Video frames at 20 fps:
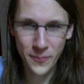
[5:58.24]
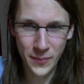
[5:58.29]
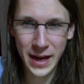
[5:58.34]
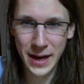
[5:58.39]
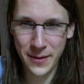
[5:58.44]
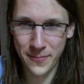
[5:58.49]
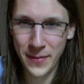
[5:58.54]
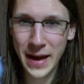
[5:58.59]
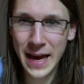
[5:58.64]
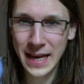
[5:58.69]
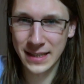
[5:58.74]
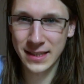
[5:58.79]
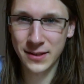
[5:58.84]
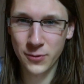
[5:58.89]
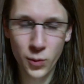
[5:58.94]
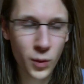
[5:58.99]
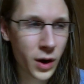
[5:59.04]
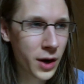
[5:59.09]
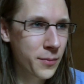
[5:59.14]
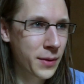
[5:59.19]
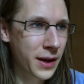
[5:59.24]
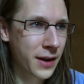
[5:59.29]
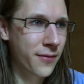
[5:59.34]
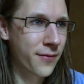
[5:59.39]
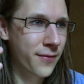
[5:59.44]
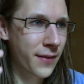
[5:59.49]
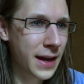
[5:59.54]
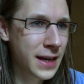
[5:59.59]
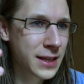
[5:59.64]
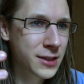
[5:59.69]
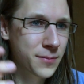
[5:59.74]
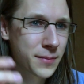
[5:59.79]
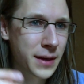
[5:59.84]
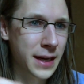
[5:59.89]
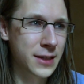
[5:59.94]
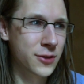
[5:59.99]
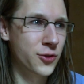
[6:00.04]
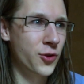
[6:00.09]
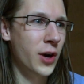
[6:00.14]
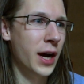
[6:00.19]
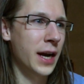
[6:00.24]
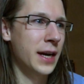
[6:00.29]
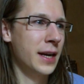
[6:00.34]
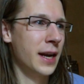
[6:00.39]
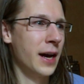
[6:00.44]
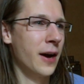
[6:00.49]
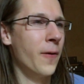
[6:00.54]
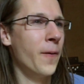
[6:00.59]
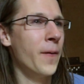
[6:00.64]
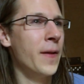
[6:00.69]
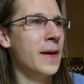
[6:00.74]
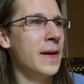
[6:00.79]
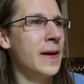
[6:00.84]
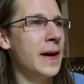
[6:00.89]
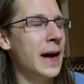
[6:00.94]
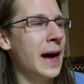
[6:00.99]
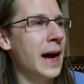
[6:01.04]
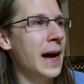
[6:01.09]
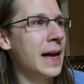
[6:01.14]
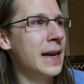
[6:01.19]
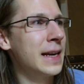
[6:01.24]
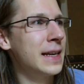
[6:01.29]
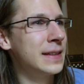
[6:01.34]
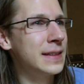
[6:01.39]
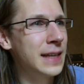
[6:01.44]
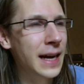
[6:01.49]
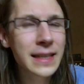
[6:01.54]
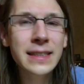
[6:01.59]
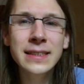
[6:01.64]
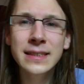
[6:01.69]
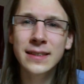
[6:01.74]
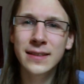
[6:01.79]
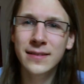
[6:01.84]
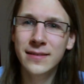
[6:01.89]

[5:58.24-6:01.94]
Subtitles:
big mess, one big phase mess right now. And that's the